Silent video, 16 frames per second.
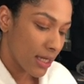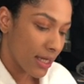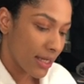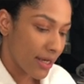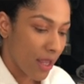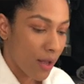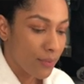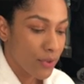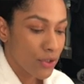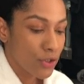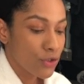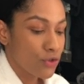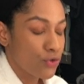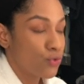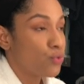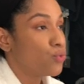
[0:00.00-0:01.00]
And now I'm gonna
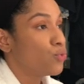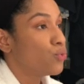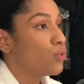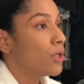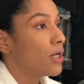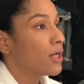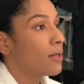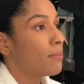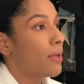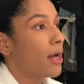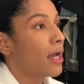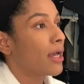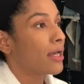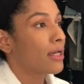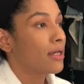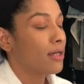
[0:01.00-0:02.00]
do
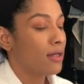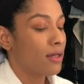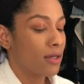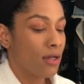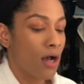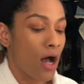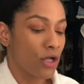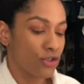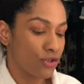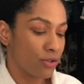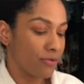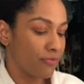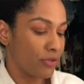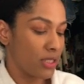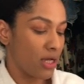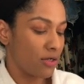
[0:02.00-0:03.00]
my
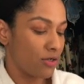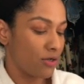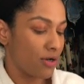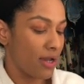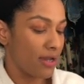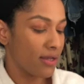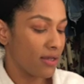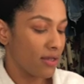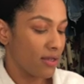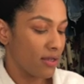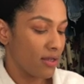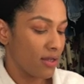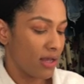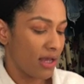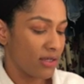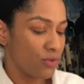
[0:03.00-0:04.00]
kajal for the under eye.
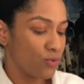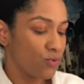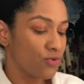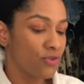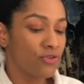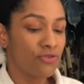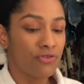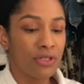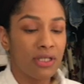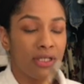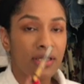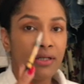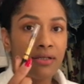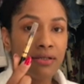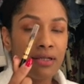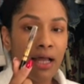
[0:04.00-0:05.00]
I use this
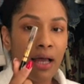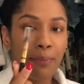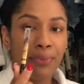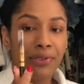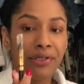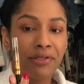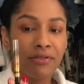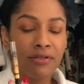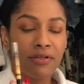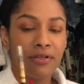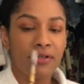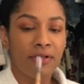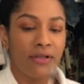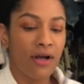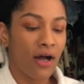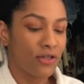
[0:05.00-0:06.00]
really dilapidated
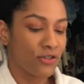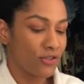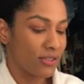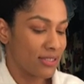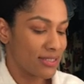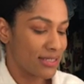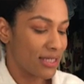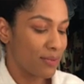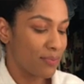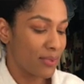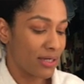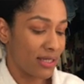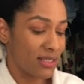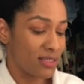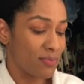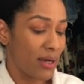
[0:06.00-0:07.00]
little kajal stick,
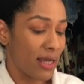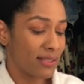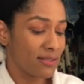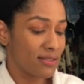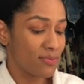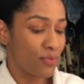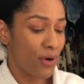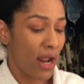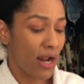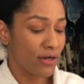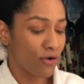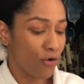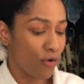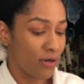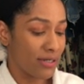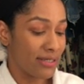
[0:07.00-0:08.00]
but it's by this brand
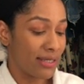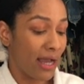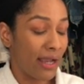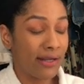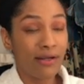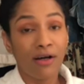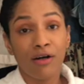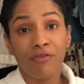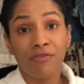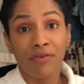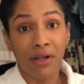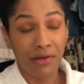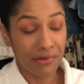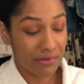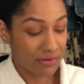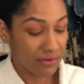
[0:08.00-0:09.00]
called Diana of
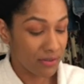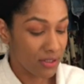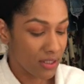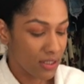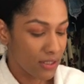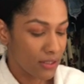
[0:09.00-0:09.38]
London.